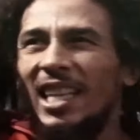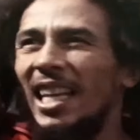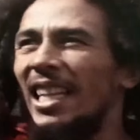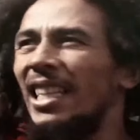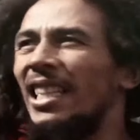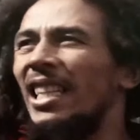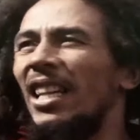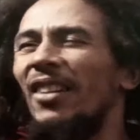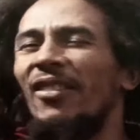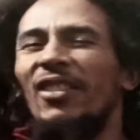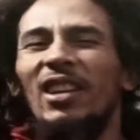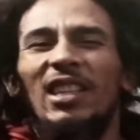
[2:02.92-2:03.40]
You
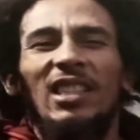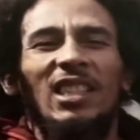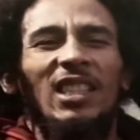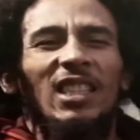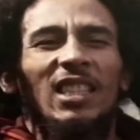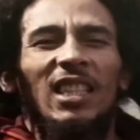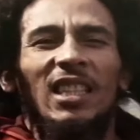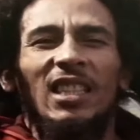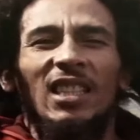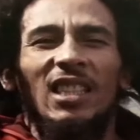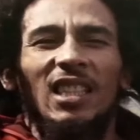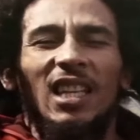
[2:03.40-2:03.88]
can never
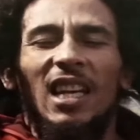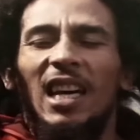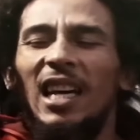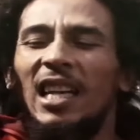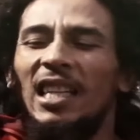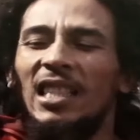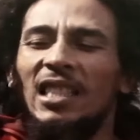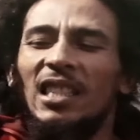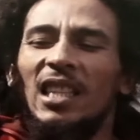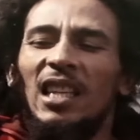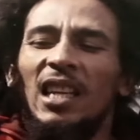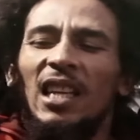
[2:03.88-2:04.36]
change
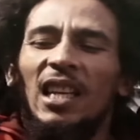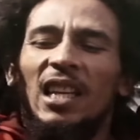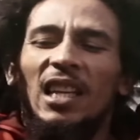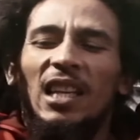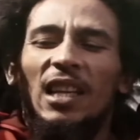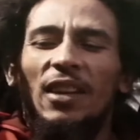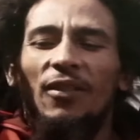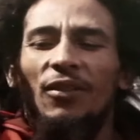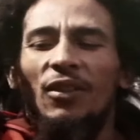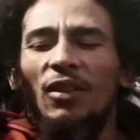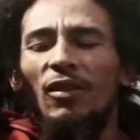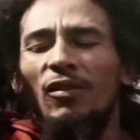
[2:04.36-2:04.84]
because
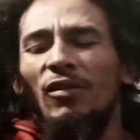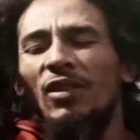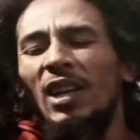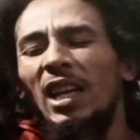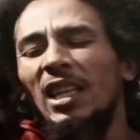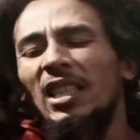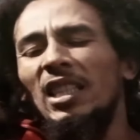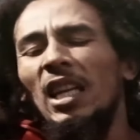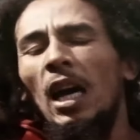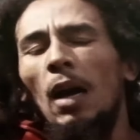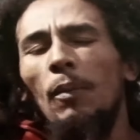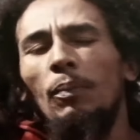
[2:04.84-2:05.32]
if you've
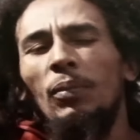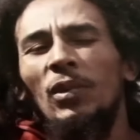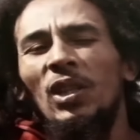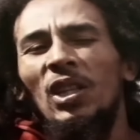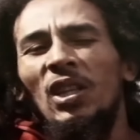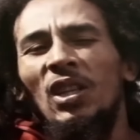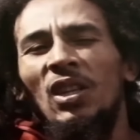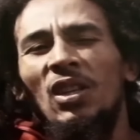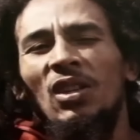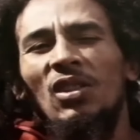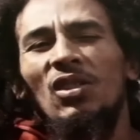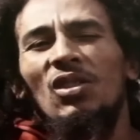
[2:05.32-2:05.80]
not adapt
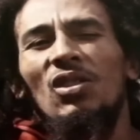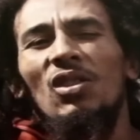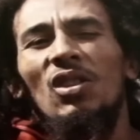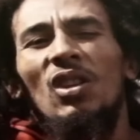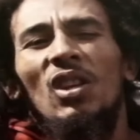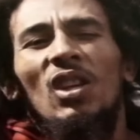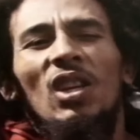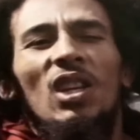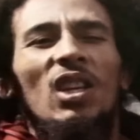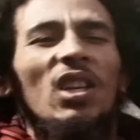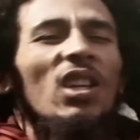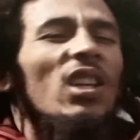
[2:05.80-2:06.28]
things
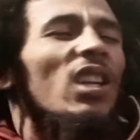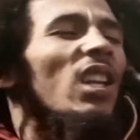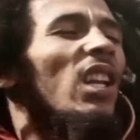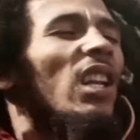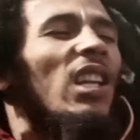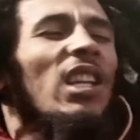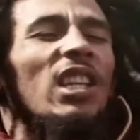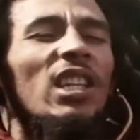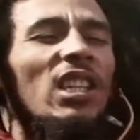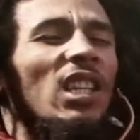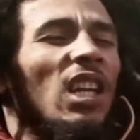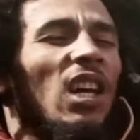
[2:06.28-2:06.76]

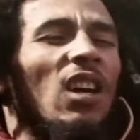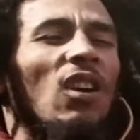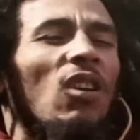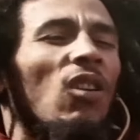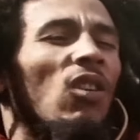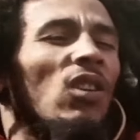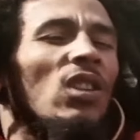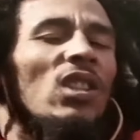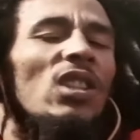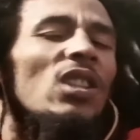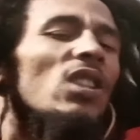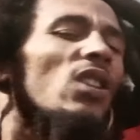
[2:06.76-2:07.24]
later
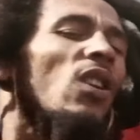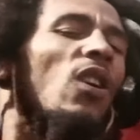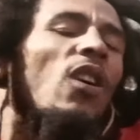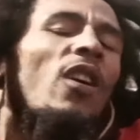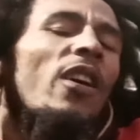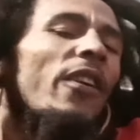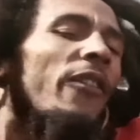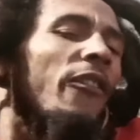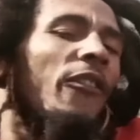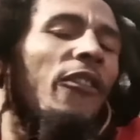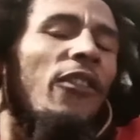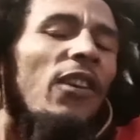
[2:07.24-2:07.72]
out, you
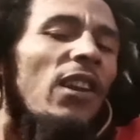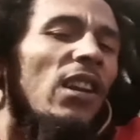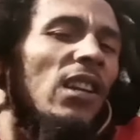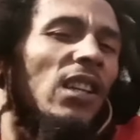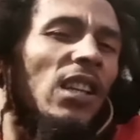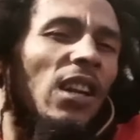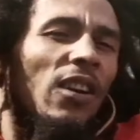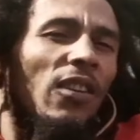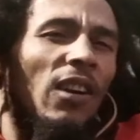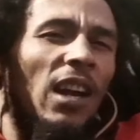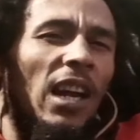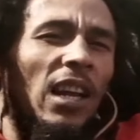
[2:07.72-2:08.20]
and
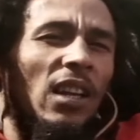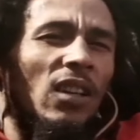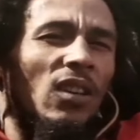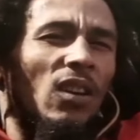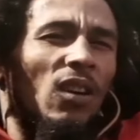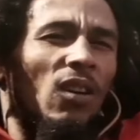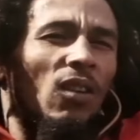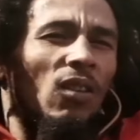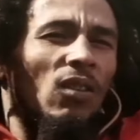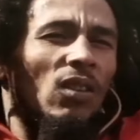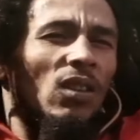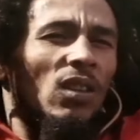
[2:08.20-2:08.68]
filter
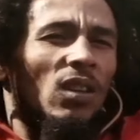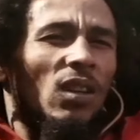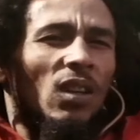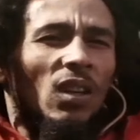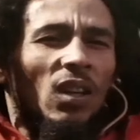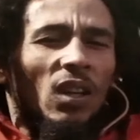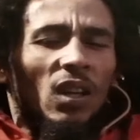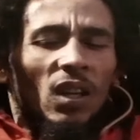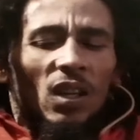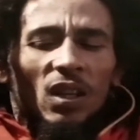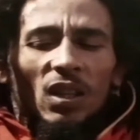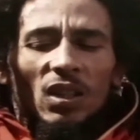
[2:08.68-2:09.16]
right out.
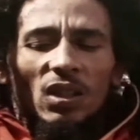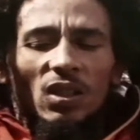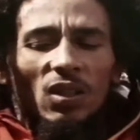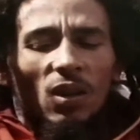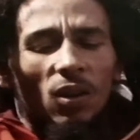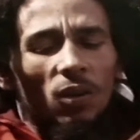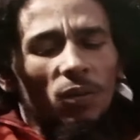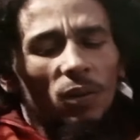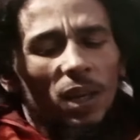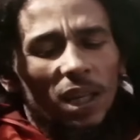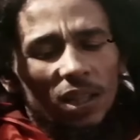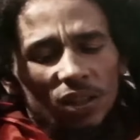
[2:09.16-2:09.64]

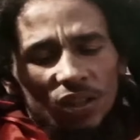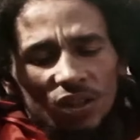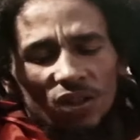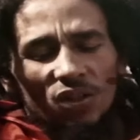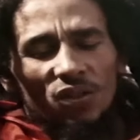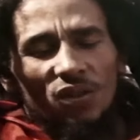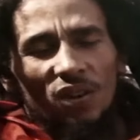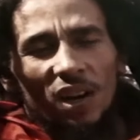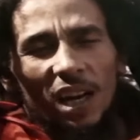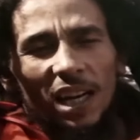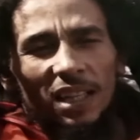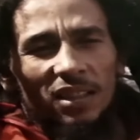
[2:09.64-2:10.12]
So we're
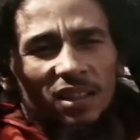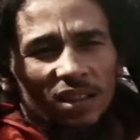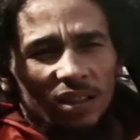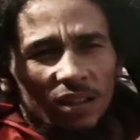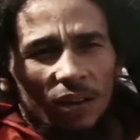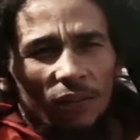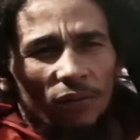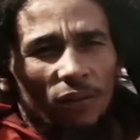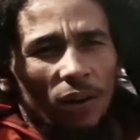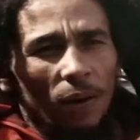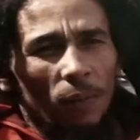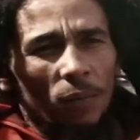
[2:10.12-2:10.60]
just
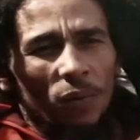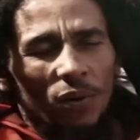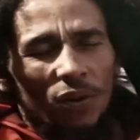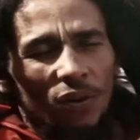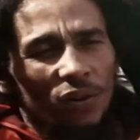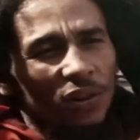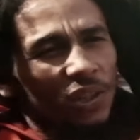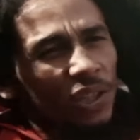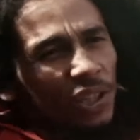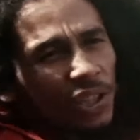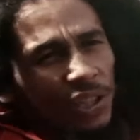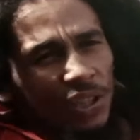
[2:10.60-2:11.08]
rasta from
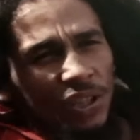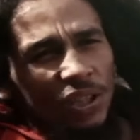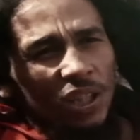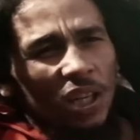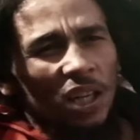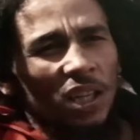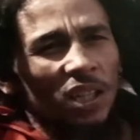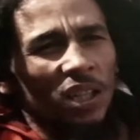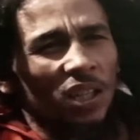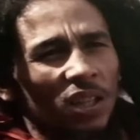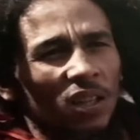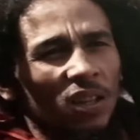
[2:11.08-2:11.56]

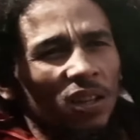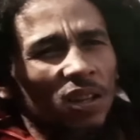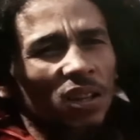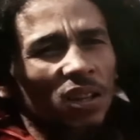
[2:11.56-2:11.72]
creation, you